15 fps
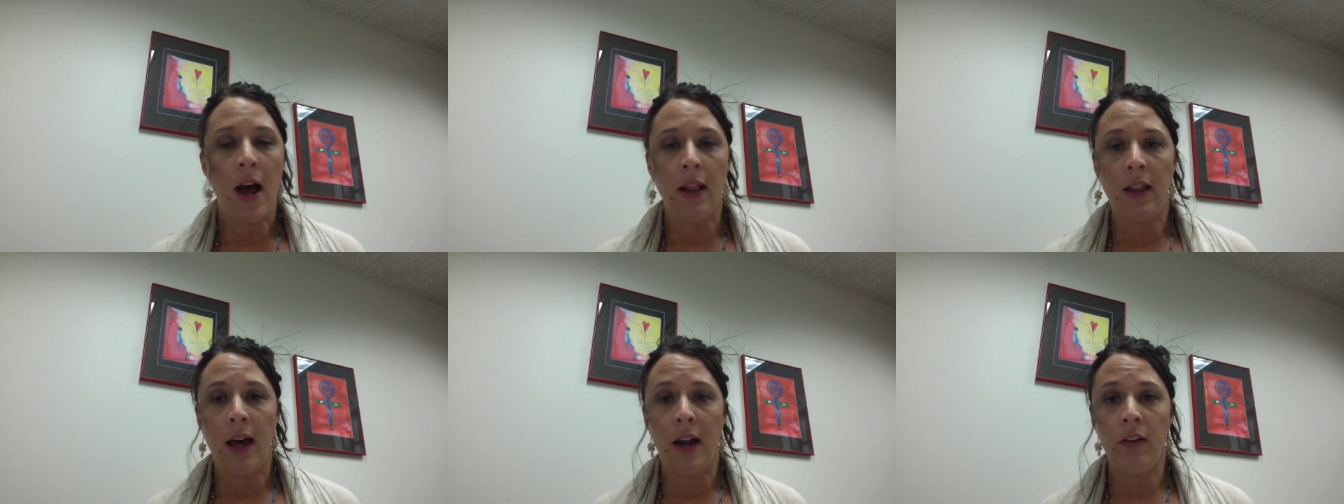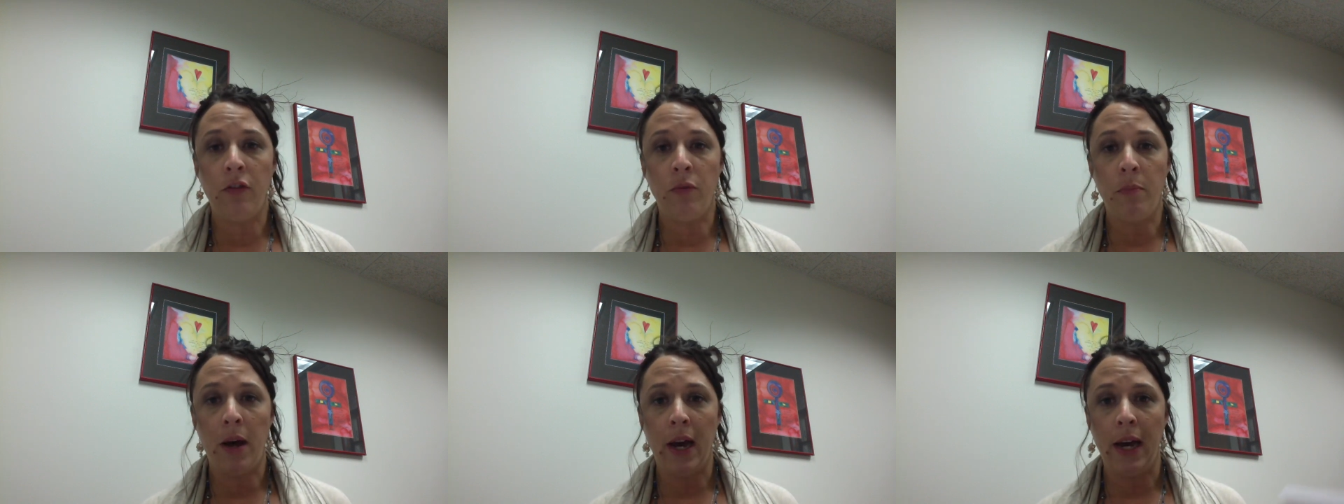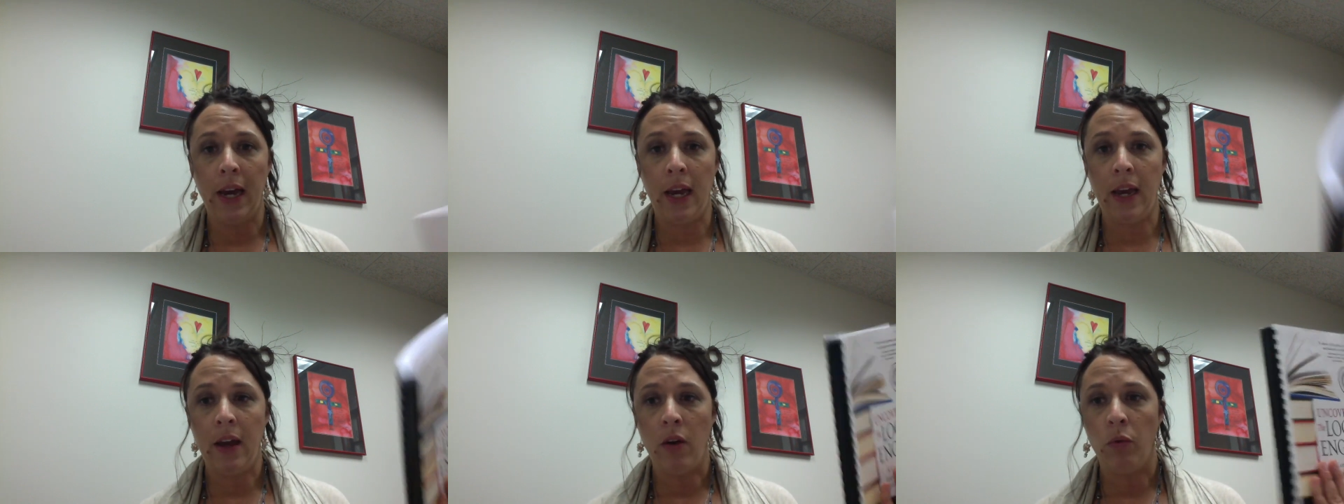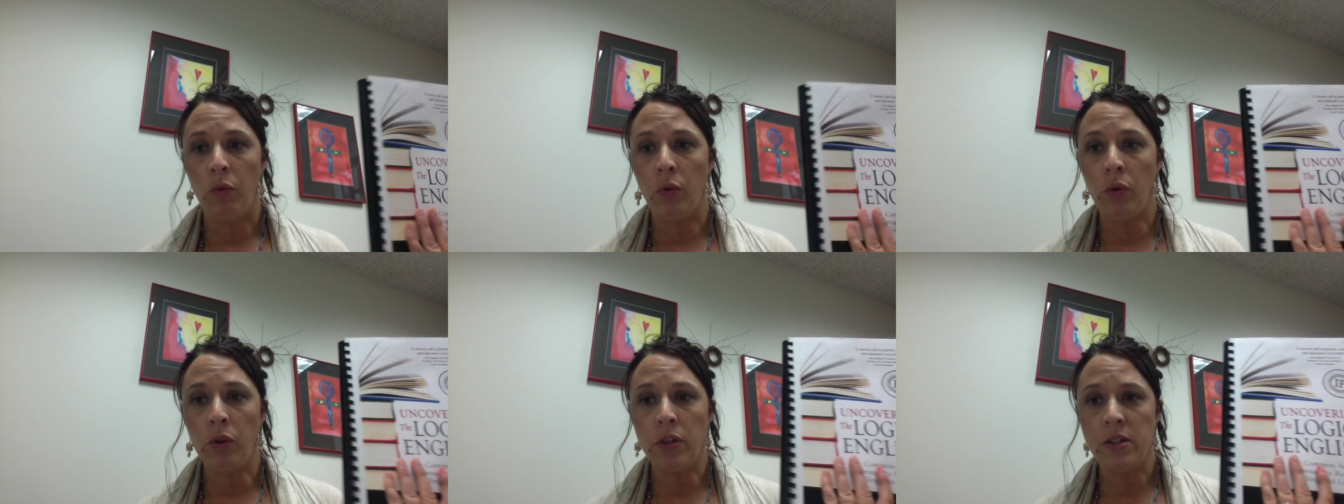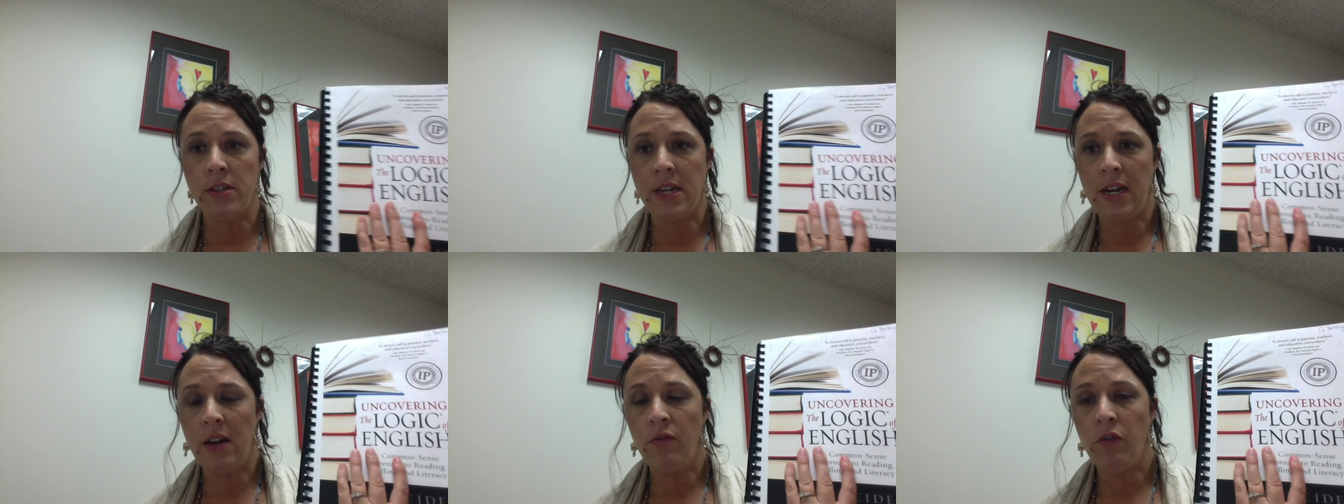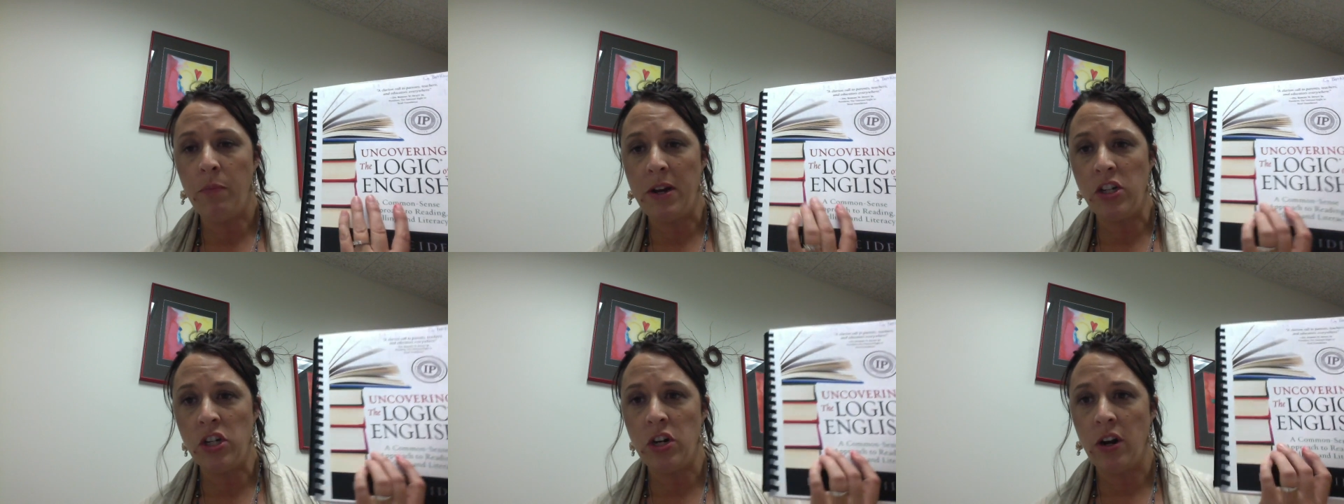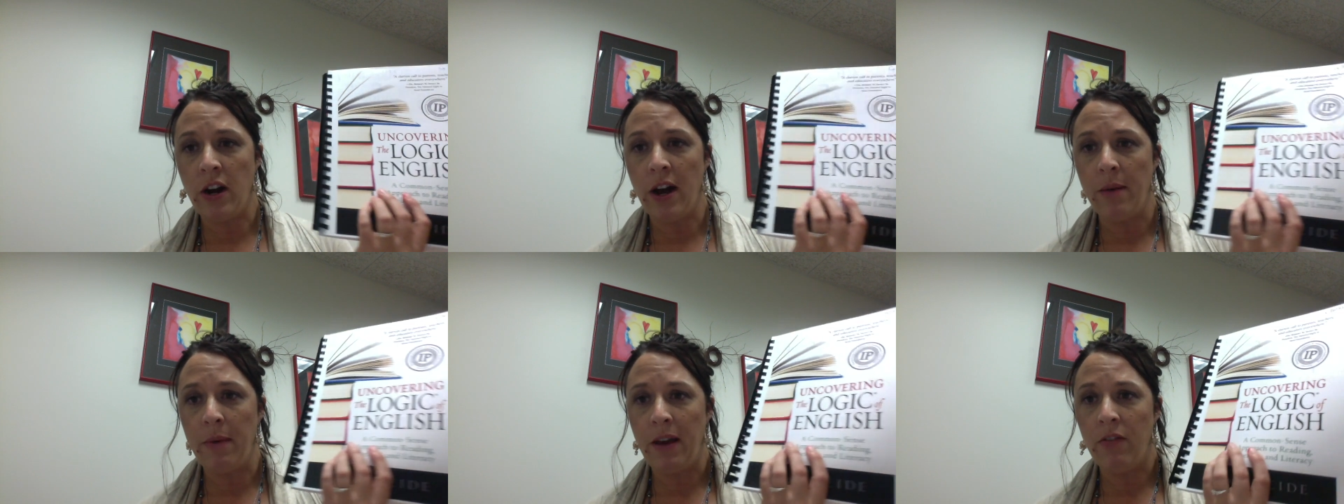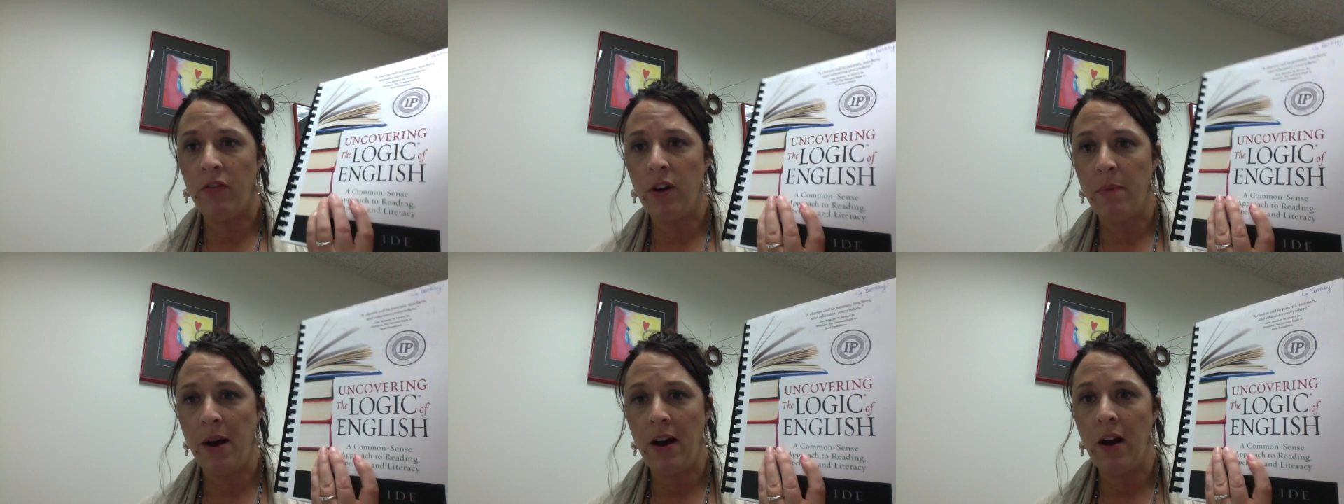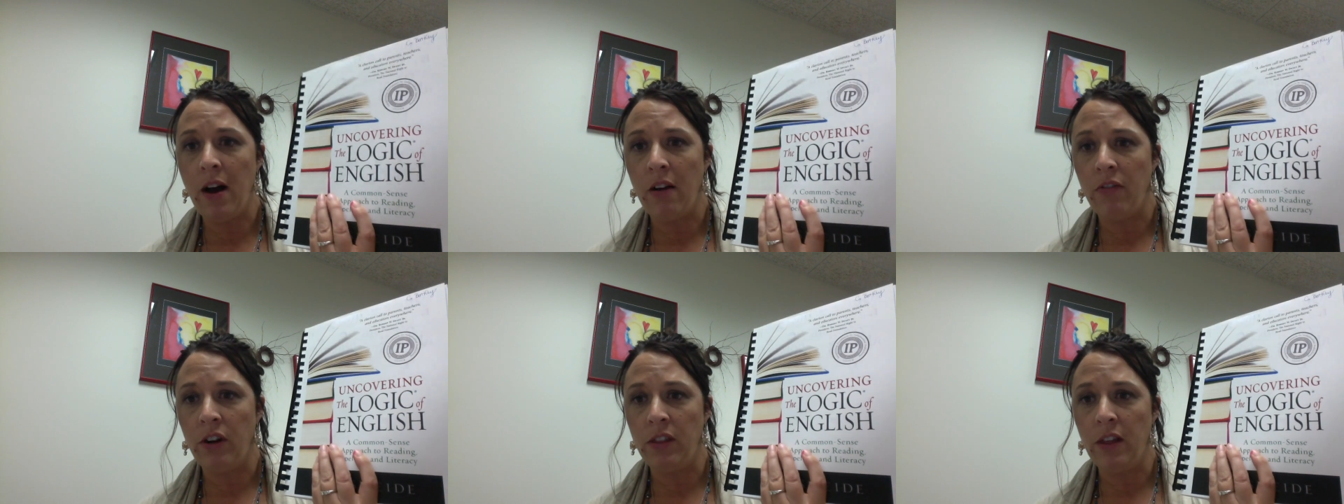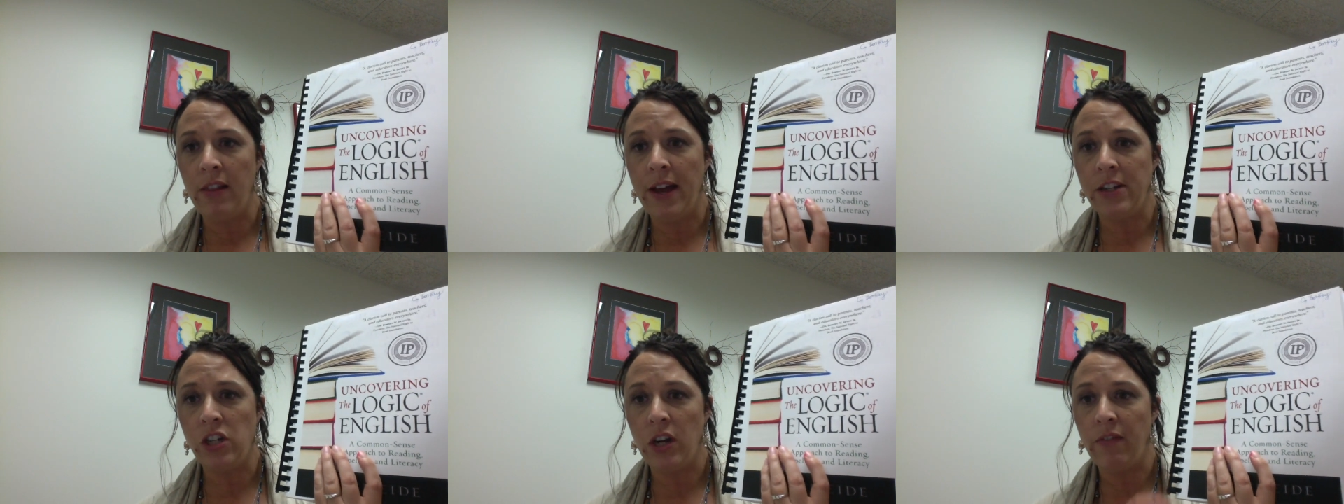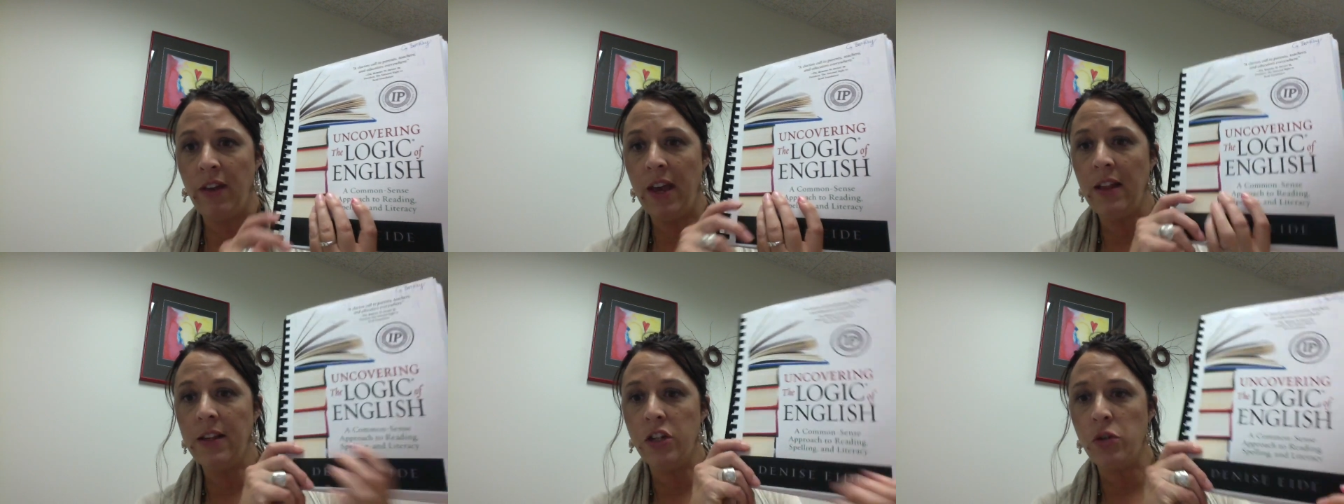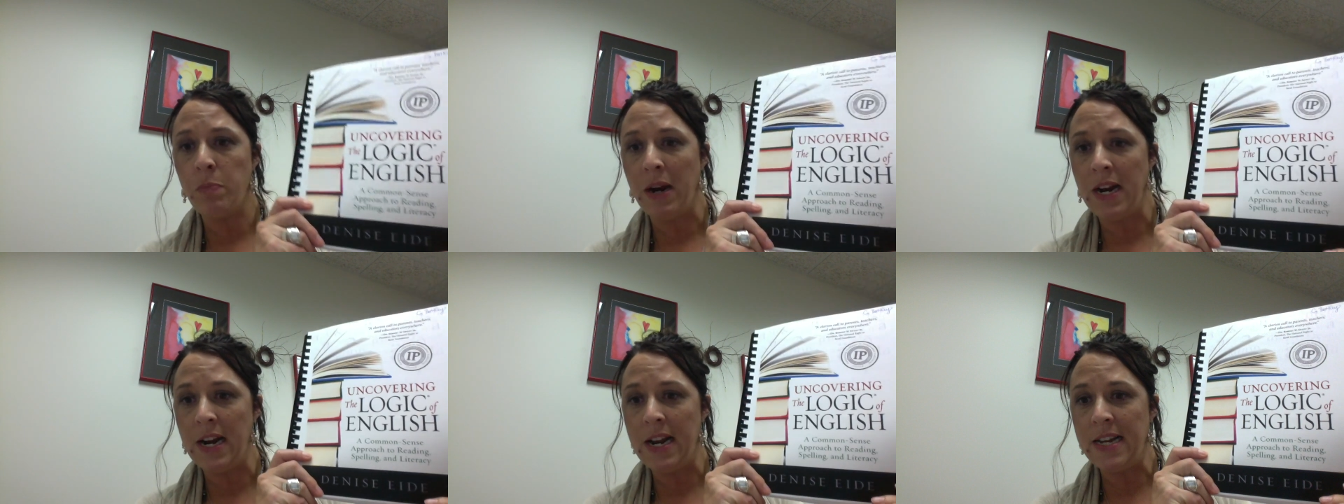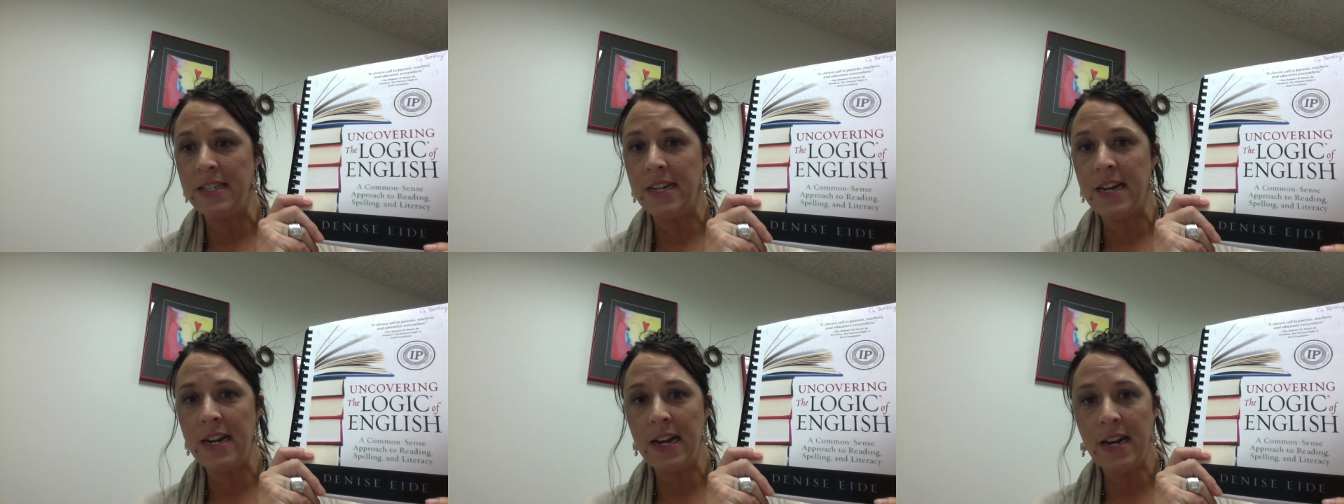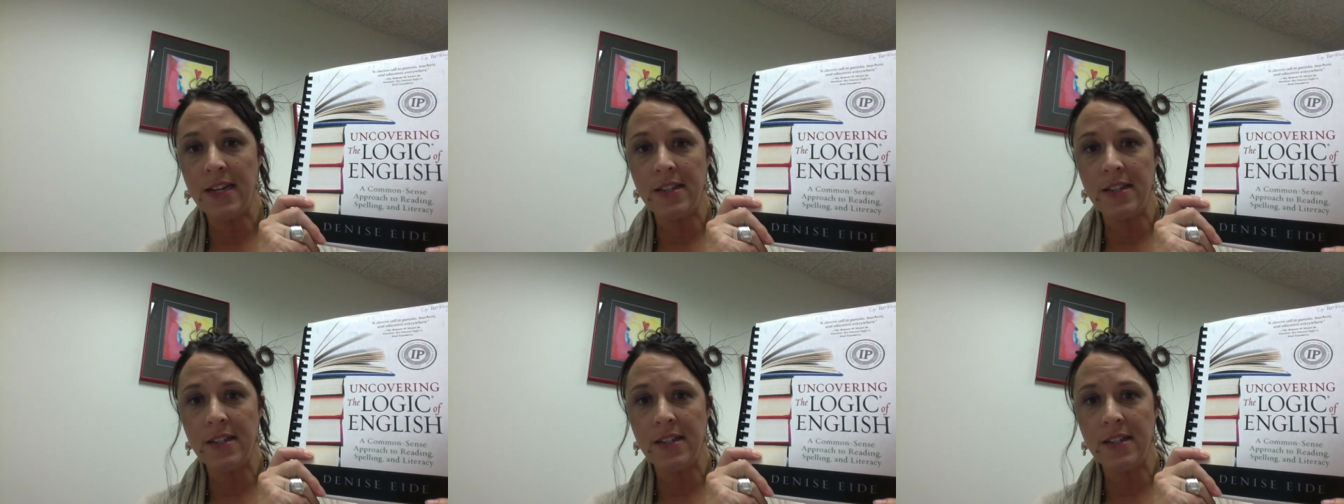A lot of my rules and information are coming from Uncovering the Logic of English by Denise Eide.